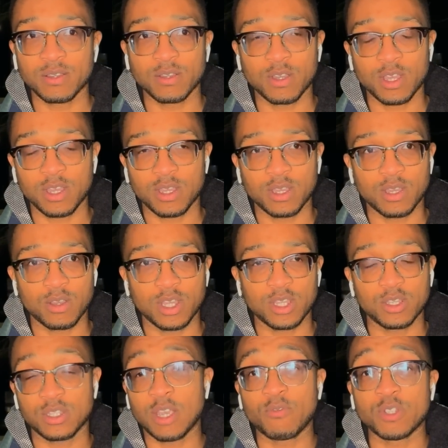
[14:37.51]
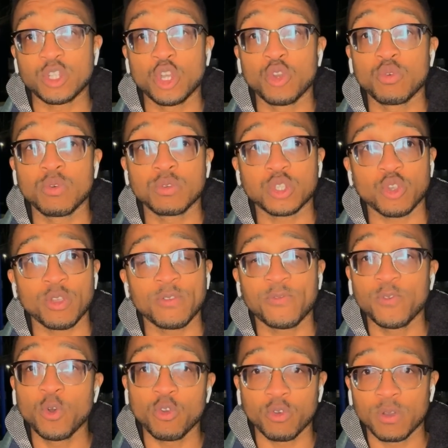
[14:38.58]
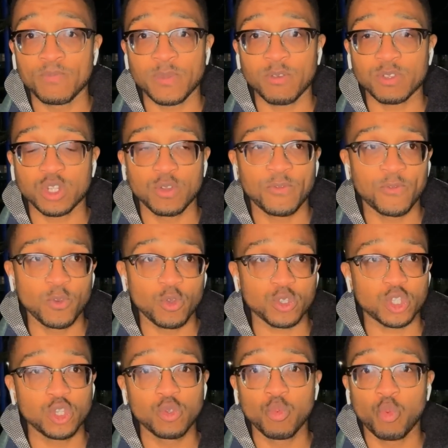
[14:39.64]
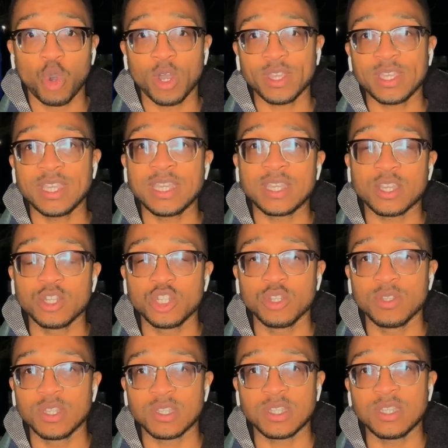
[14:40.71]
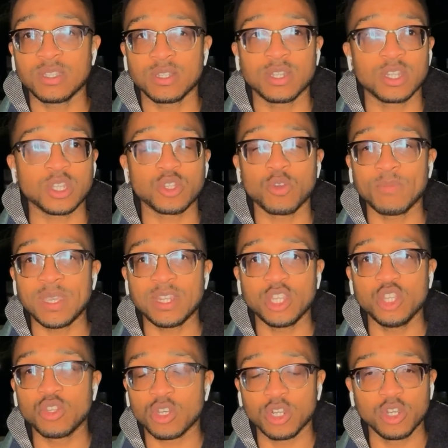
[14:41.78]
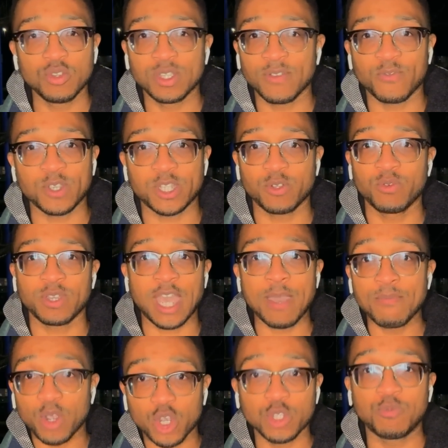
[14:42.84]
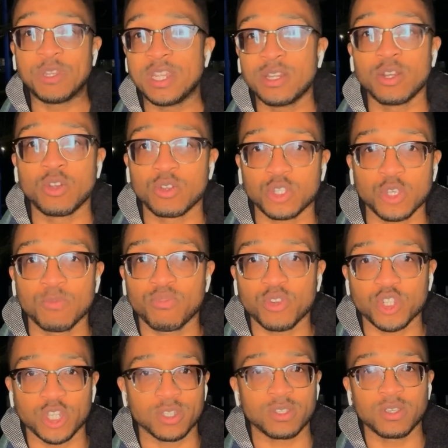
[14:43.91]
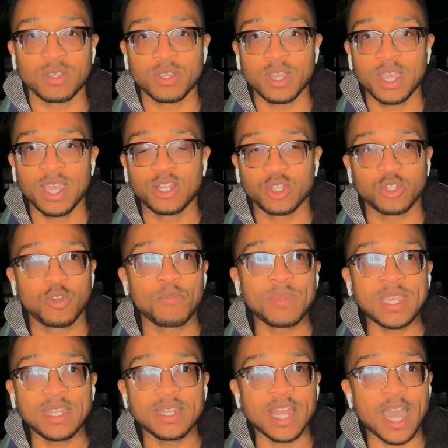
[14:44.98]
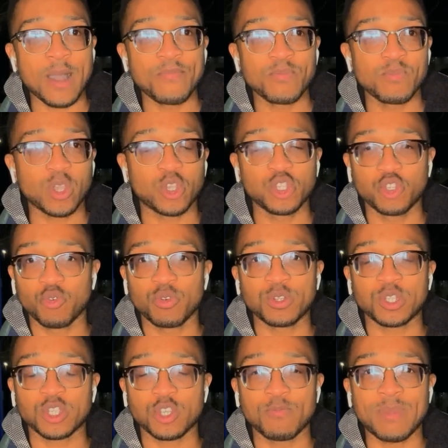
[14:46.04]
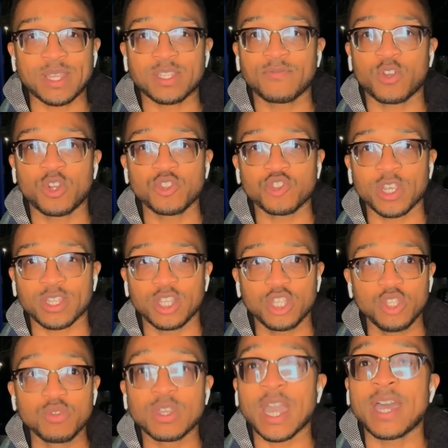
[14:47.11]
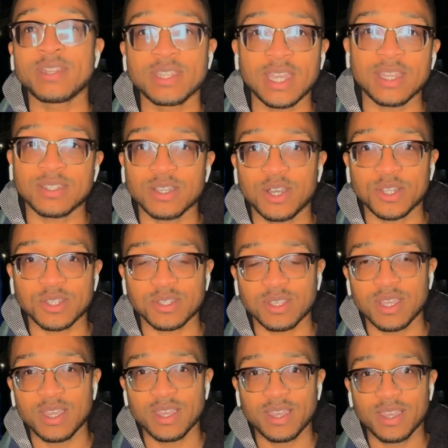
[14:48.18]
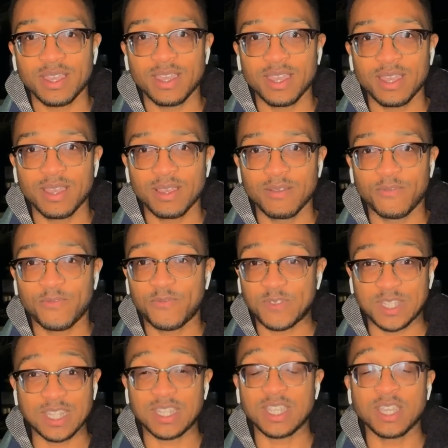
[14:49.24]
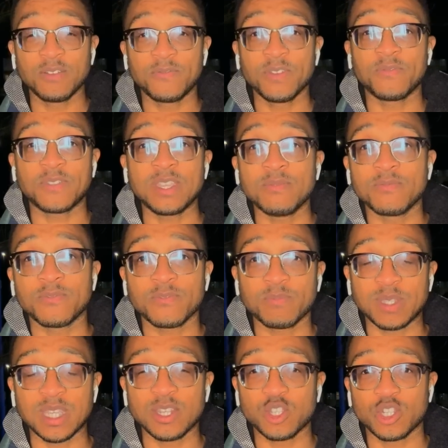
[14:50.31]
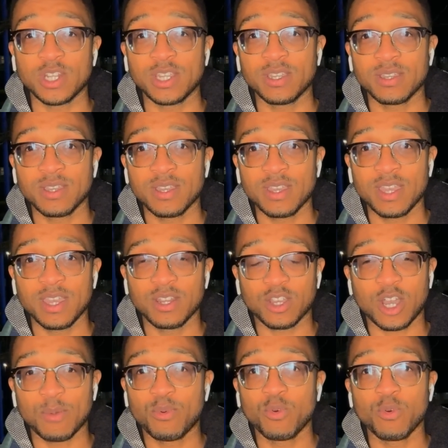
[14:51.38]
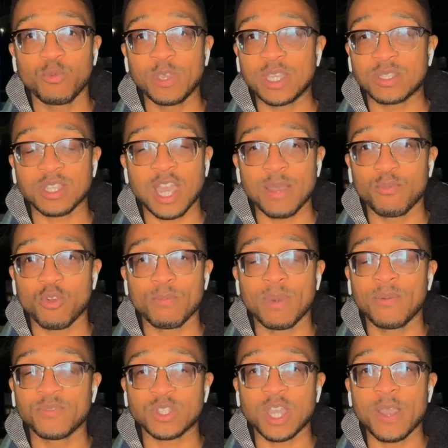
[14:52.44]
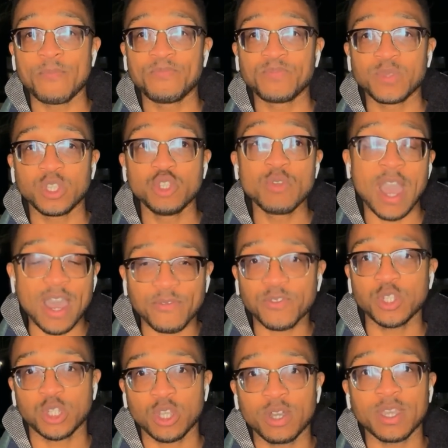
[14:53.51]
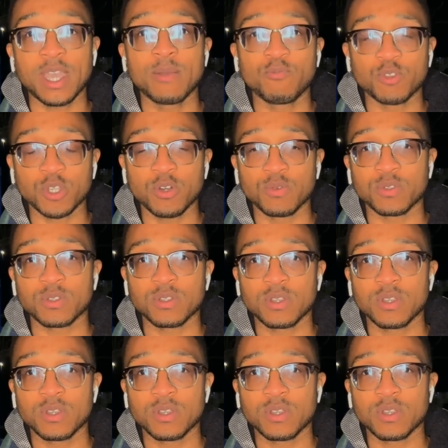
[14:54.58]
There is no floor. There is no floor to what he can do this season. It does not mean that you can lose every single game because we need a long-term project. It does not mean that because you're on such a massive contract that you can get us sitting in 15th potentially in a couple of weeks' time or a month's time. You have to start getting results.